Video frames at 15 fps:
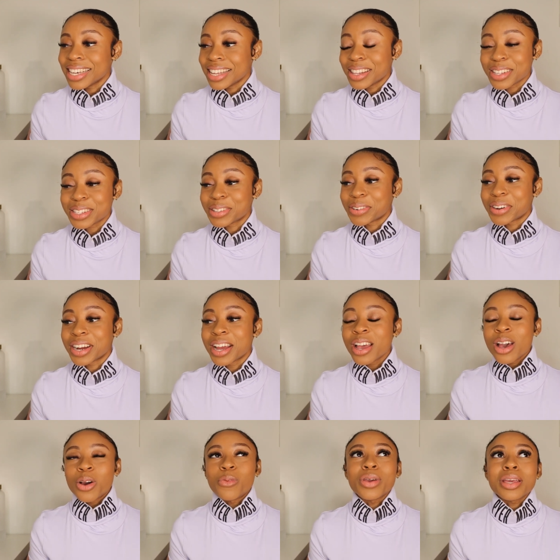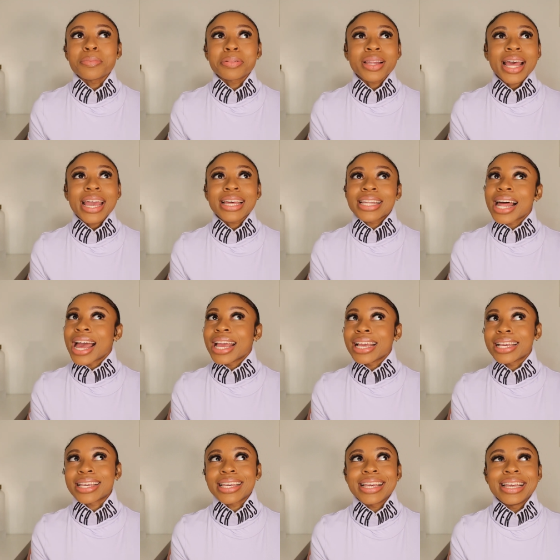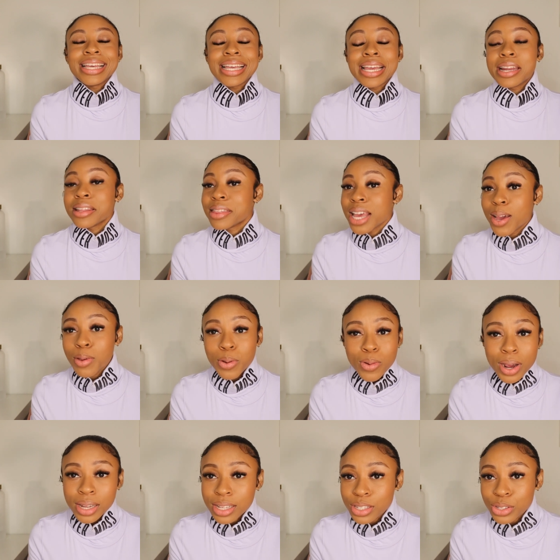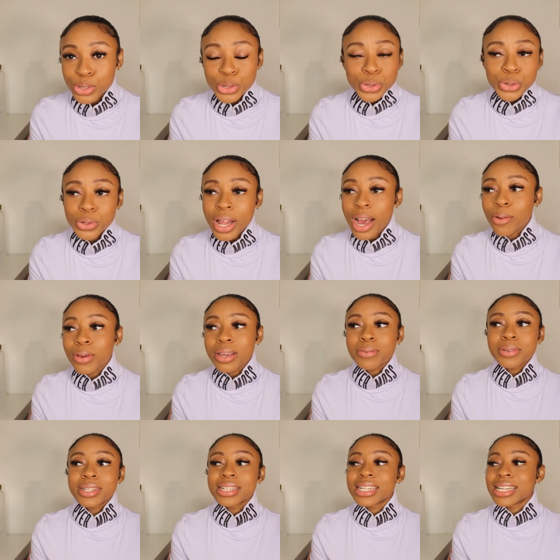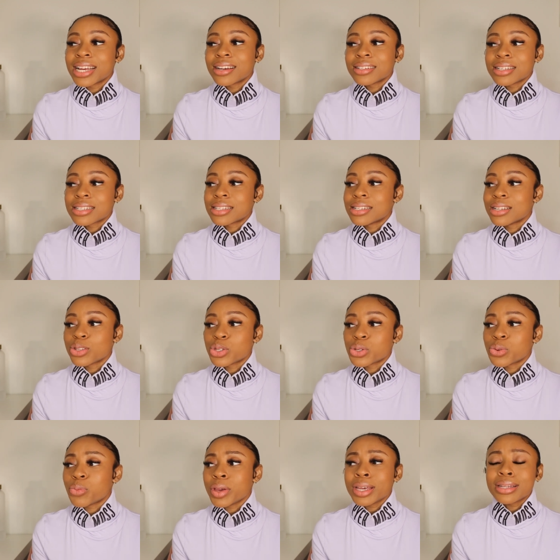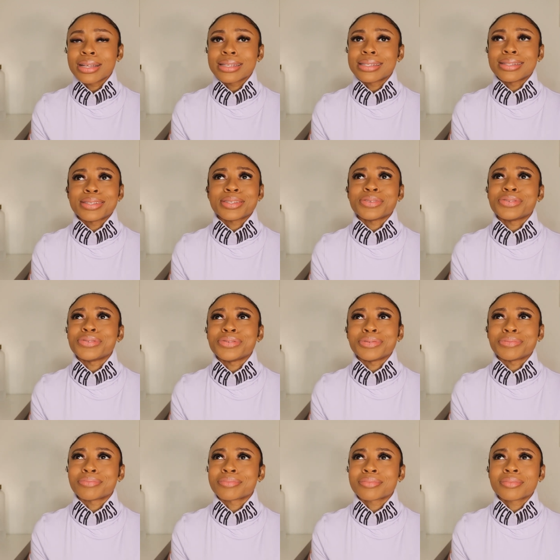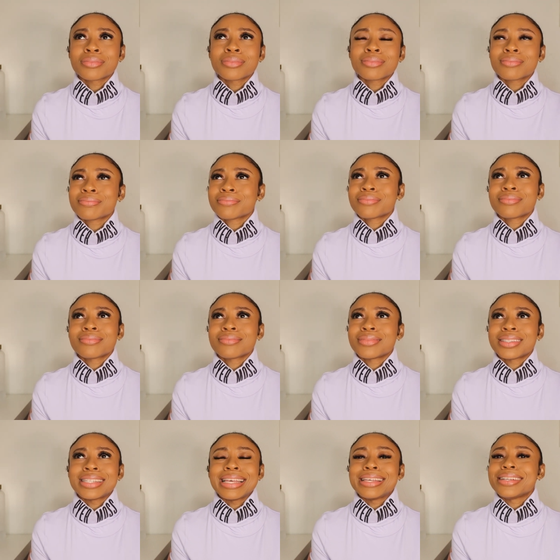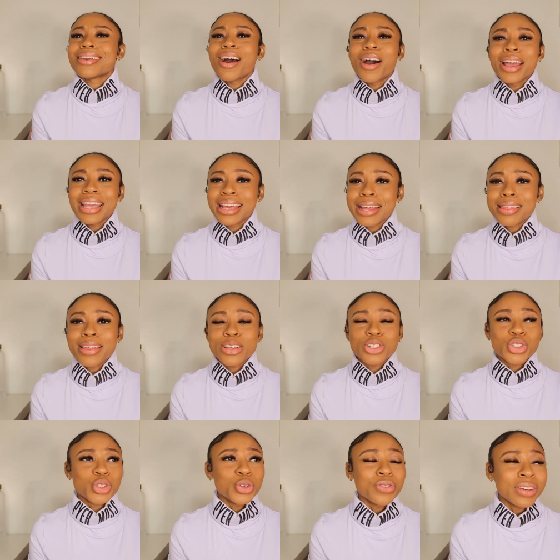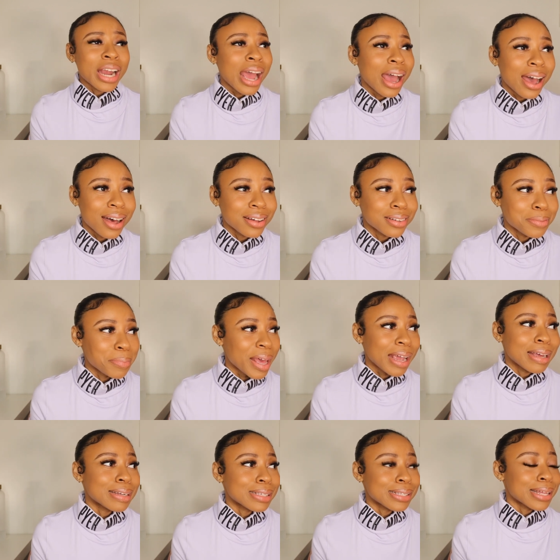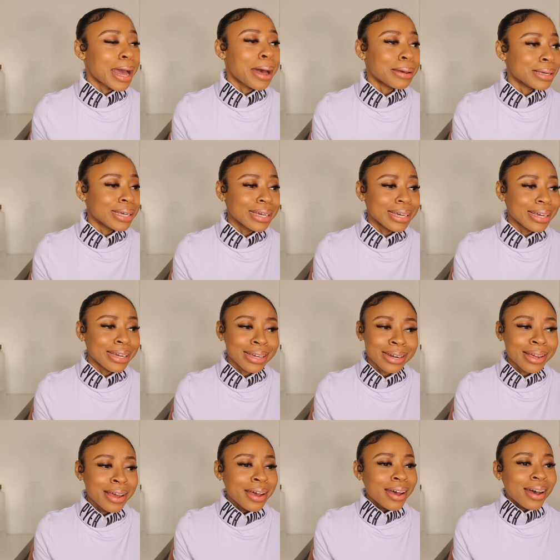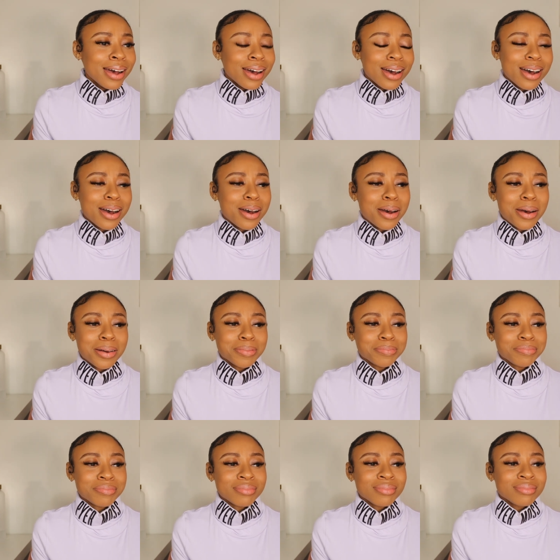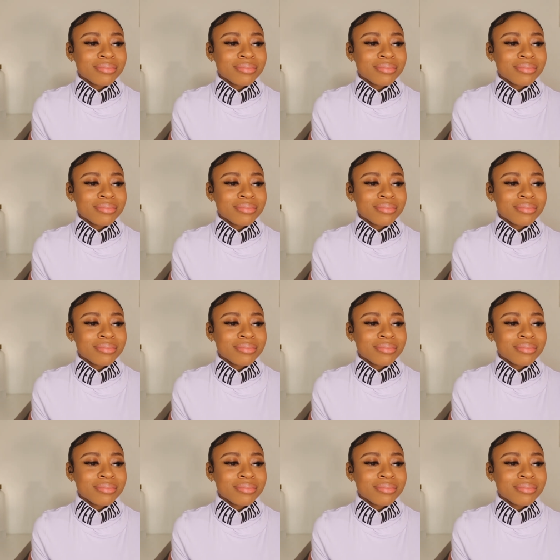in the store. We play like anything we want to listen to. Like we were in there listening to, we listened to y'all anything juvenile, Megan Thee Stallion, um,